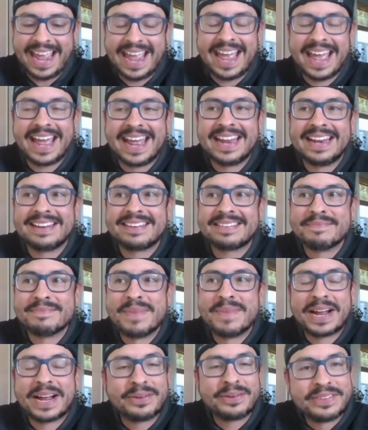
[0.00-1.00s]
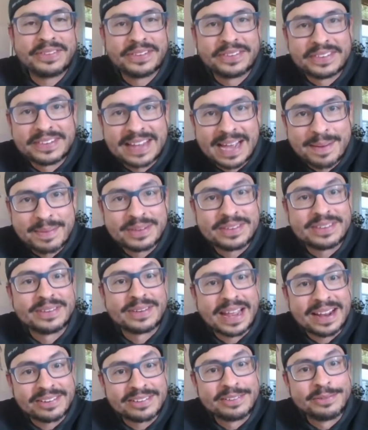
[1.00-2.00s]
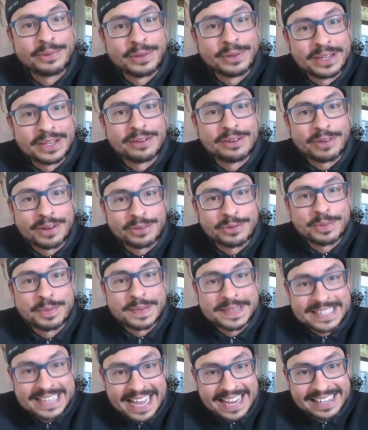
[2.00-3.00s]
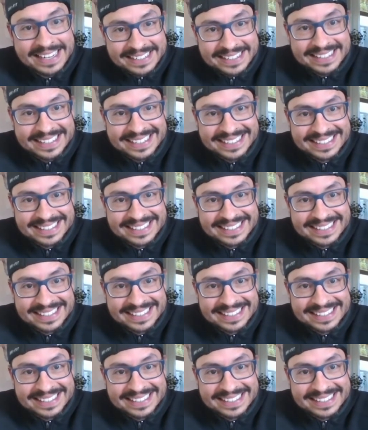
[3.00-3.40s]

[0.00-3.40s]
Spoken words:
And Michael Tilson Thomas is actually really good friends with Metallica.